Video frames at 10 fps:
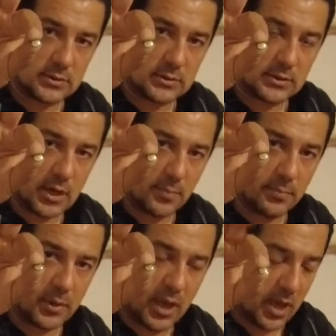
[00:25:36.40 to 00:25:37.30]
top
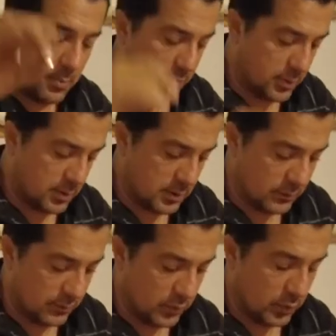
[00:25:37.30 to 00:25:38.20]
cap,
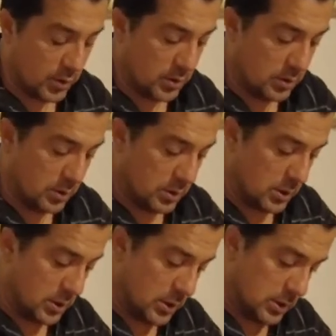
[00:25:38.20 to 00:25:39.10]
if you will.
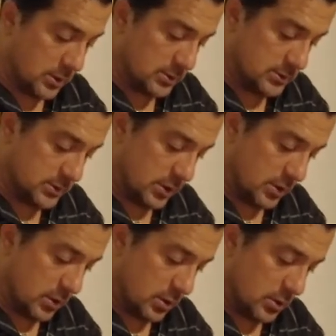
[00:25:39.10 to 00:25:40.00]
Set it
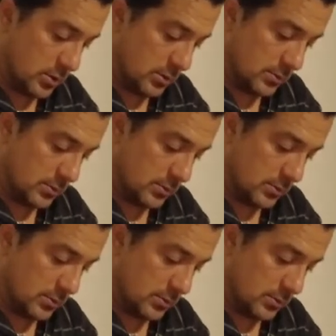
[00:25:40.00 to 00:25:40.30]
on.